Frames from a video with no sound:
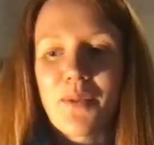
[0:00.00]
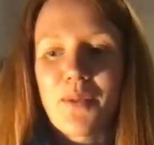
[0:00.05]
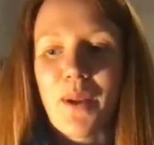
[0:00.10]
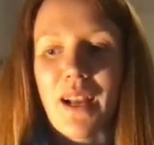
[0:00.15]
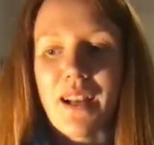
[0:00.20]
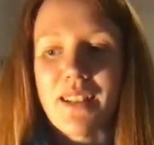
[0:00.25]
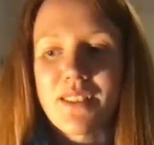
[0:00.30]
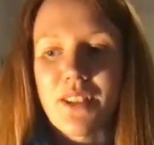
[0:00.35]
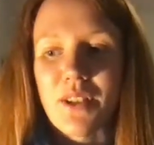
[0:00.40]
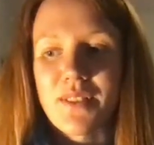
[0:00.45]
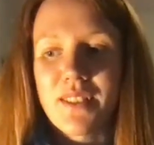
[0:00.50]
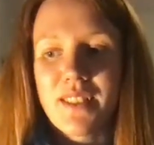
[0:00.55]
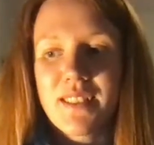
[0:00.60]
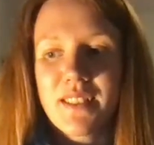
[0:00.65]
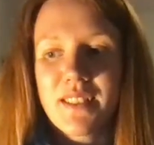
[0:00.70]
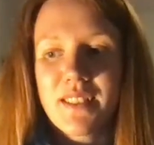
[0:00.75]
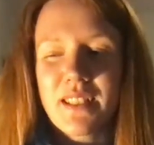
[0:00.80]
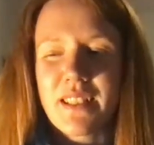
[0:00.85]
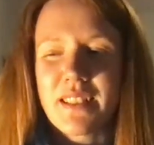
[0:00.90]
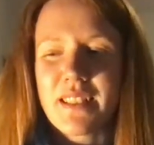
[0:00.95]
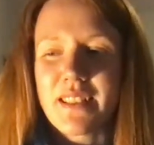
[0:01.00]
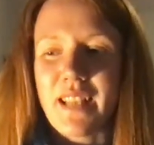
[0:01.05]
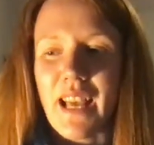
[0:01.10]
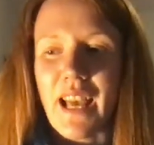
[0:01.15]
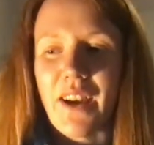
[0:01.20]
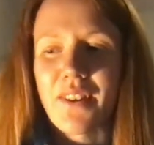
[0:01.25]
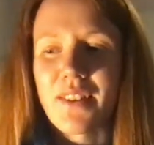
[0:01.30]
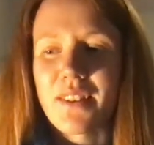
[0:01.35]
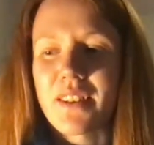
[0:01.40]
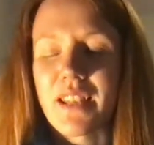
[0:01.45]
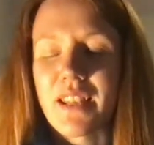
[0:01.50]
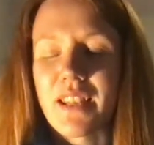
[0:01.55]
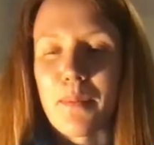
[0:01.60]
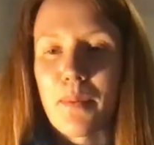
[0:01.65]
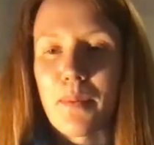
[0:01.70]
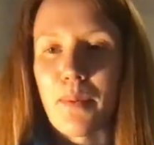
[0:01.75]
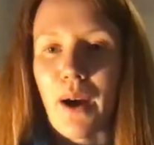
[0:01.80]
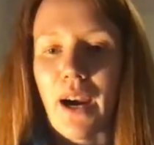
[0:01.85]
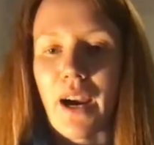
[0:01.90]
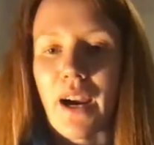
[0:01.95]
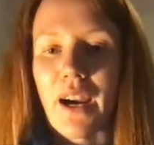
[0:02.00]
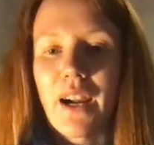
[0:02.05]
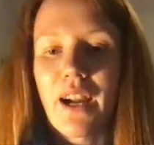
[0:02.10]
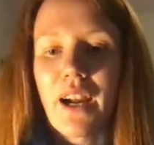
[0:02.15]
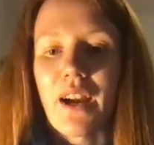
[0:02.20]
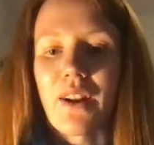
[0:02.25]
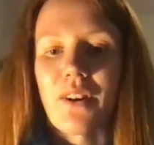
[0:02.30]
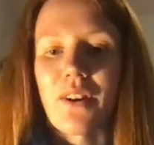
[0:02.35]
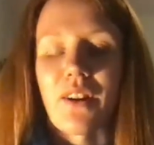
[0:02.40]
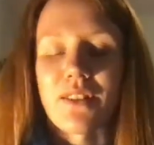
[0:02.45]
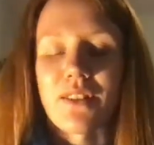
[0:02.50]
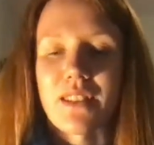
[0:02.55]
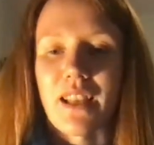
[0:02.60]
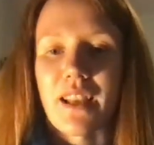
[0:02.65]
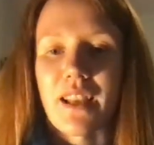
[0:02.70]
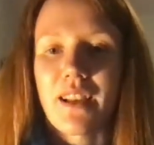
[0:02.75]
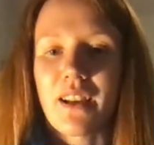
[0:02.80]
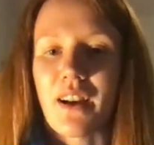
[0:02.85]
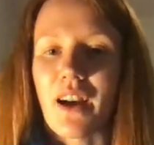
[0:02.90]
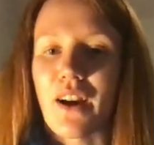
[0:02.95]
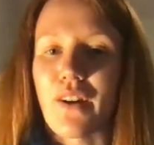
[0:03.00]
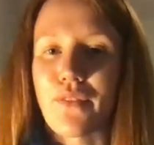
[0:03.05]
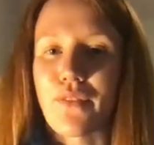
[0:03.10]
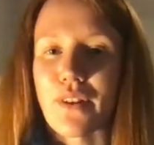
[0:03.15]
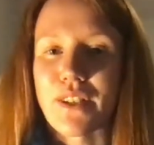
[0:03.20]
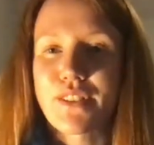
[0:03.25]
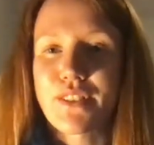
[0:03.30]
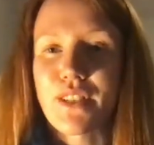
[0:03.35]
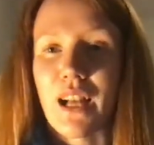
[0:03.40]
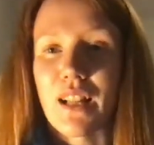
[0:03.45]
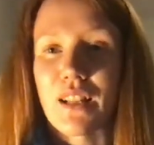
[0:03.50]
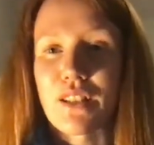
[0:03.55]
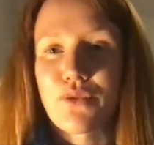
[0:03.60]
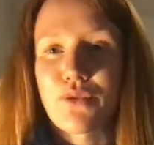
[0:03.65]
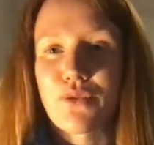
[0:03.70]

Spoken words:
We had to go into town to Tampa Bar, and I was like, our first challenge